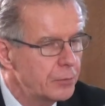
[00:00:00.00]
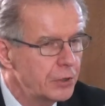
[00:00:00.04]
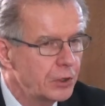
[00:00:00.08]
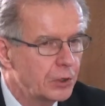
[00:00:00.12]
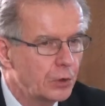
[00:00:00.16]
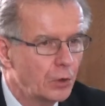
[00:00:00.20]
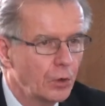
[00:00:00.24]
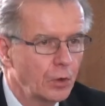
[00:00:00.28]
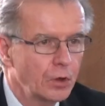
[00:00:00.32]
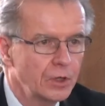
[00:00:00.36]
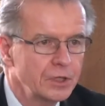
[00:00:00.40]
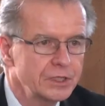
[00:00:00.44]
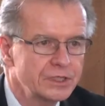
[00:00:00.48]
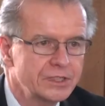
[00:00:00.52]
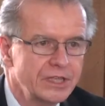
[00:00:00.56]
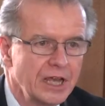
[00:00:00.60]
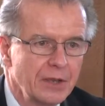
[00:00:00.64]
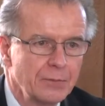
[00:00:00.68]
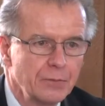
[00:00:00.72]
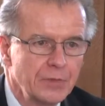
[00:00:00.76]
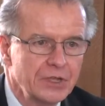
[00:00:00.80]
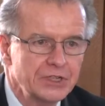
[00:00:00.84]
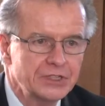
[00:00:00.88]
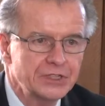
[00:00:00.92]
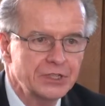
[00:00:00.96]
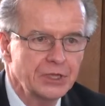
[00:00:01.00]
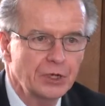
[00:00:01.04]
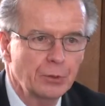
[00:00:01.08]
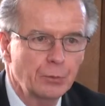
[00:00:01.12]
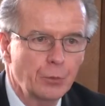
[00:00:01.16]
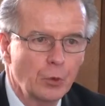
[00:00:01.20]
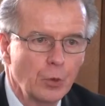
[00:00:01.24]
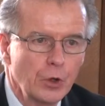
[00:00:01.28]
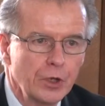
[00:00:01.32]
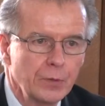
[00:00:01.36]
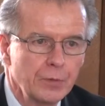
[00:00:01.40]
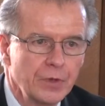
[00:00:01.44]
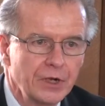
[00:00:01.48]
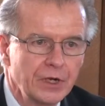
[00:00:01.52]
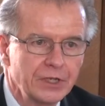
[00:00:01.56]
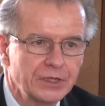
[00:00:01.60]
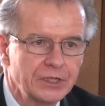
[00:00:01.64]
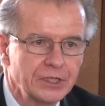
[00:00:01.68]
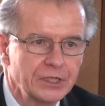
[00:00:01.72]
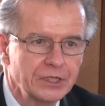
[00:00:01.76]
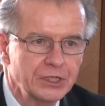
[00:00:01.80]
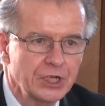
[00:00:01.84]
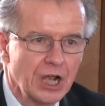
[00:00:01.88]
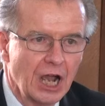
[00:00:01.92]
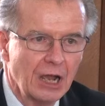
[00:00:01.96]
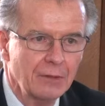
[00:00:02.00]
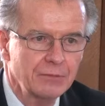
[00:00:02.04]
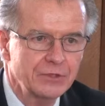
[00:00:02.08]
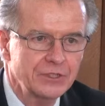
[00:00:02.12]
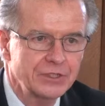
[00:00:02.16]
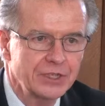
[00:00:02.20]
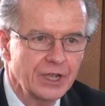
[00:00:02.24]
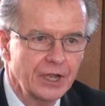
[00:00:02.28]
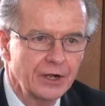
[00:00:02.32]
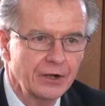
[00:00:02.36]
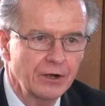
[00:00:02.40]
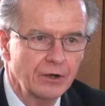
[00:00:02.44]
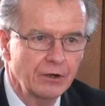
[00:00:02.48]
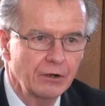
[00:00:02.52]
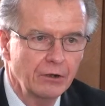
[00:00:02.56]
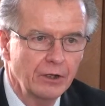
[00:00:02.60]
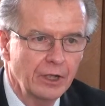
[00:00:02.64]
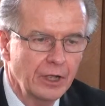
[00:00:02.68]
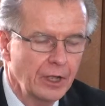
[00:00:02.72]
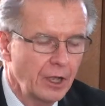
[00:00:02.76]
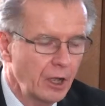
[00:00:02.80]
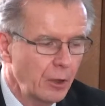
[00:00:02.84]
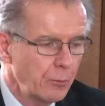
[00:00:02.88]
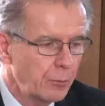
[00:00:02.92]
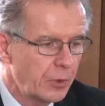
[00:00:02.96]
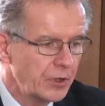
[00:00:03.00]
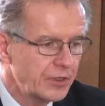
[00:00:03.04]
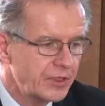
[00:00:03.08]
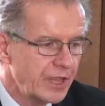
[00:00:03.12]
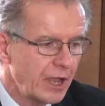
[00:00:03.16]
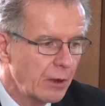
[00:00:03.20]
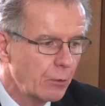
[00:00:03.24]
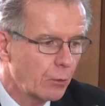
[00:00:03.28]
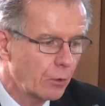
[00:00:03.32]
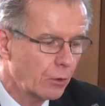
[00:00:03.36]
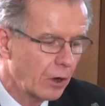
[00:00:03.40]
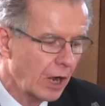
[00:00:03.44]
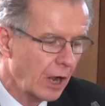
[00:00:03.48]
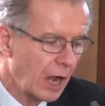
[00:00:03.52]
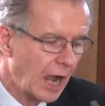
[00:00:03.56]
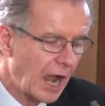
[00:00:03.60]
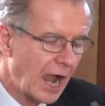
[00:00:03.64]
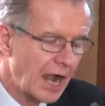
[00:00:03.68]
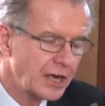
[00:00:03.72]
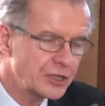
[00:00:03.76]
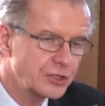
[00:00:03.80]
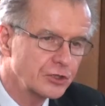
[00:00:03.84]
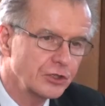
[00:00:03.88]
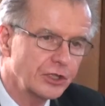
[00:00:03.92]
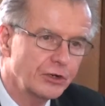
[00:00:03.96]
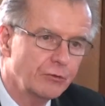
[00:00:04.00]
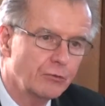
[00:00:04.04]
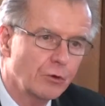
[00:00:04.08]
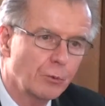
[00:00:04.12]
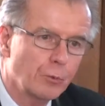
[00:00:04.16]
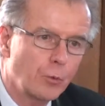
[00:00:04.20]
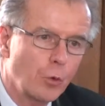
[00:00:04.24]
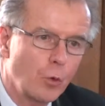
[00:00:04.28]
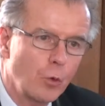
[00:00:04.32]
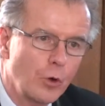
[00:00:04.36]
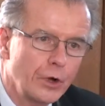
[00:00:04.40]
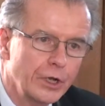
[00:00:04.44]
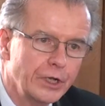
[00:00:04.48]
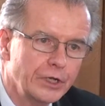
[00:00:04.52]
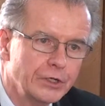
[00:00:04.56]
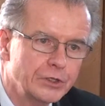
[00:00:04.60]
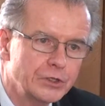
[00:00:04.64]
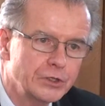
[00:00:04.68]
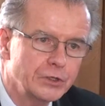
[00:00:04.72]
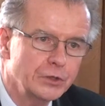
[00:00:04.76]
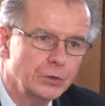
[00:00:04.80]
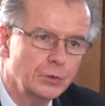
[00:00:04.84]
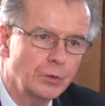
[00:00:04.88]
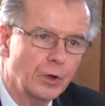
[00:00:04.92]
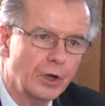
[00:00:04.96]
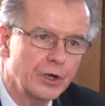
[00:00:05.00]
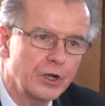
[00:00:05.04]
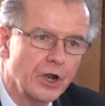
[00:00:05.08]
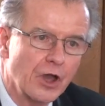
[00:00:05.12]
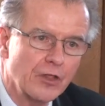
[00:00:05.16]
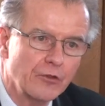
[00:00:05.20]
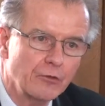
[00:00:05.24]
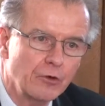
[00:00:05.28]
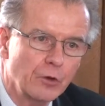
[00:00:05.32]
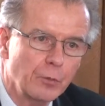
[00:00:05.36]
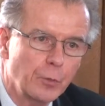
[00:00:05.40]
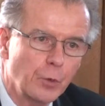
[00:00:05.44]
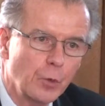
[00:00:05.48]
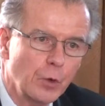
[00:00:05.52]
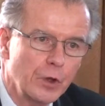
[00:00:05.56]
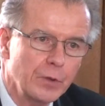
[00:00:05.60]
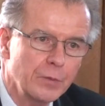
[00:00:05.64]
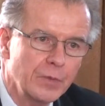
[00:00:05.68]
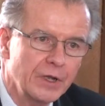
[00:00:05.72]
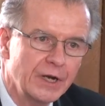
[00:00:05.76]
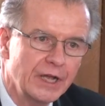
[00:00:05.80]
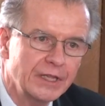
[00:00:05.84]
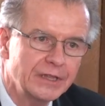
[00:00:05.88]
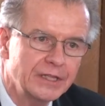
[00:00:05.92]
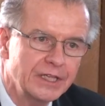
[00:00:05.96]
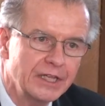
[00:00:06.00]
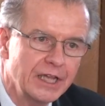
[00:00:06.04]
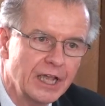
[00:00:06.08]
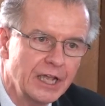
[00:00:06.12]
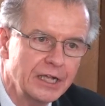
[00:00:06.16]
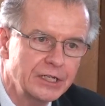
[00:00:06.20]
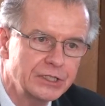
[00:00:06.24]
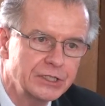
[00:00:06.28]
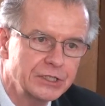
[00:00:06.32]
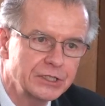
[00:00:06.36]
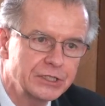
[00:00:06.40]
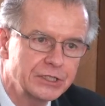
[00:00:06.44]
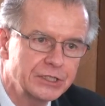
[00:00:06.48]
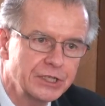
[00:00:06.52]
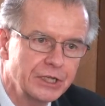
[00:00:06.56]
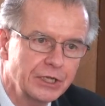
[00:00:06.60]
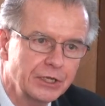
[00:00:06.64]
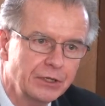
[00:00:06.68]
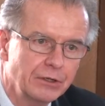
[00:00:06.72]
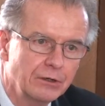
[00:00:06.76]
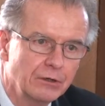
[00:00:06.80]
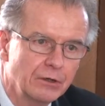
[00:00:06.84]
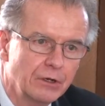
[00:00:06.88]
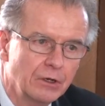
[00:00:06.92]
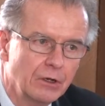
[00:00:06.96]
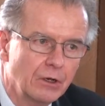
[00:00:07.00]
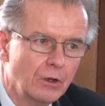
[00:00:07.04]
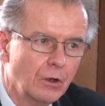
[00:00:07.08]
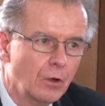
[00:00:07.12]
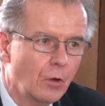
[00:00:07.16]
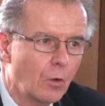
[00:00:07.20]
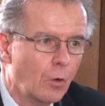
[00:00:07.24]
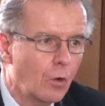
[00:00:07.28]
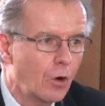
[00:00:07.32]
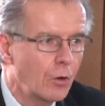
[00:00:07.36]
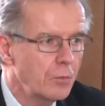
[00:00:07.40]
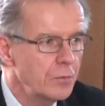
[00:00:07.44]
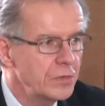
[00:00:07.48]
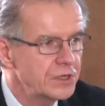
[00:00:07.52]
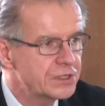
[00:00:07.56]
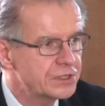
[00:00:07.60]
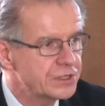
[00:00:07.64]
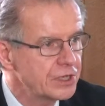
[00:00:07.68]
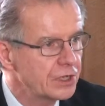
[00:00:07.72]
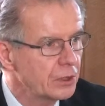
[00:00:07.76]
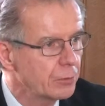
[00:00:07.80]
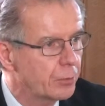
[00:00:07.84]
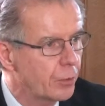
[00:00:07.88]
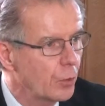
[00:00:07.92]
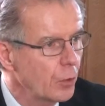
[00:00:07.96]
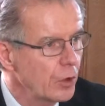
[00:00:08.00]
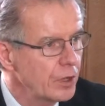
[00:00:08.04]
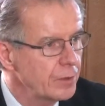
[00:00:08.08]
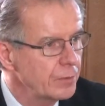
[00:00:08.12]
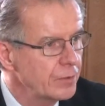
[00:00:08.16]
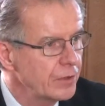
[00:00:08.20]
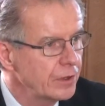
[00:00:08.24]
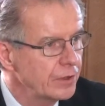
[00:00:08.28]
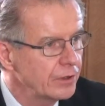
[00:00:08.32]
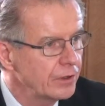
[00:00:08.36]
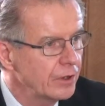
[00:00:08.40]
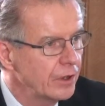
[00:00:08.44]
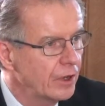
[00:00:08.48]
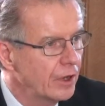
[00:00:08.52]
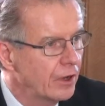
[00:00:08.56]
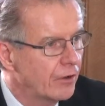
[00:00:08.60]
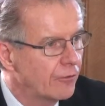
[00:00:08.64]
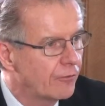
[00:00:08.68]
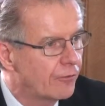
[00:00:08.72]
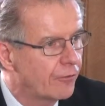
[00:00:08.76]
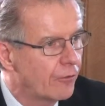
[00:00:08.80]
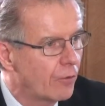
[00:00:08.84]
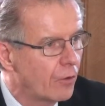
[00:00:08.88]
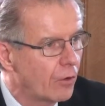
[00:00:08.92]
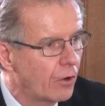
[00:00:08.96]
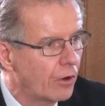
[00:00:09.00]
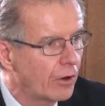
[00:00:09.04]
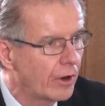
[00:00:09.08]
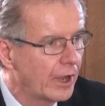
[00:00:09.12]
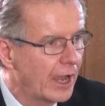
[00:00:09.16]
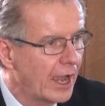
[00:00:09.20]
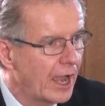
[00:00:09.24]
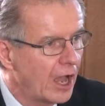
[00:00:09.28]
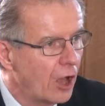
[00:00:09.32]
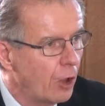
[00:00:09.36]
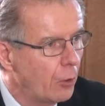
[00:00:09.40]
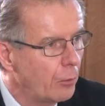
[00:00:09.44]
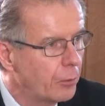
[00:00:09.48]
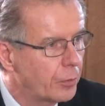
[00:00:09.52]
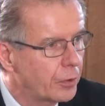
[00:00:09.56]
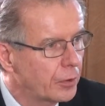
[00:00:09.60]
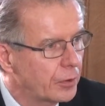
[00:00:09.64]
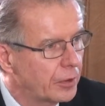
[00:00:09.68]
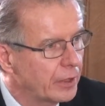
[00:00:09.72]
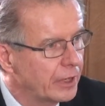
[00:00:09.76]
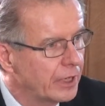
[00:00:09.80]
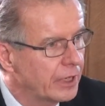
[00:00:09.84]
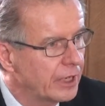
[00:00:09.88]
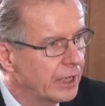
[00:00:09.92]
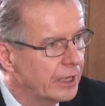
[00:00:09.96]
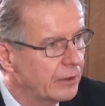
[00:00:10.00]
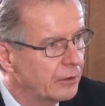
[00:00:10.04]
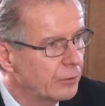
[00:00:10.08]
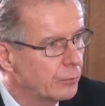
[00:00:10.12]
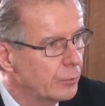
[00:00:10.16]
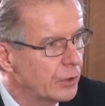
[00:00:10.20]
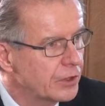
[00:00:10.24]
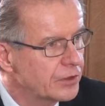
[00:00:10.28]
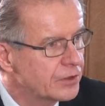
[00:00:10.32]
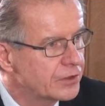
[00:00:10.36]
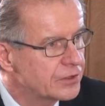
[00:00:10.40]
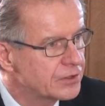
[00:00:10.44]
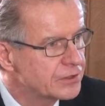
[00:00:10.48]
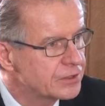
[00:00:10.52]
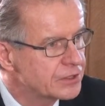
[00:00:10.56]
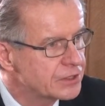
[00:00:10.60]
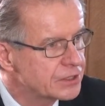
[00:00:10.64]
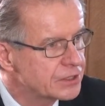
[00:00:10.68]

because they missed an appointment at the job center, but they were actually reporting to another appointment at the agency, or missed an appointment for help with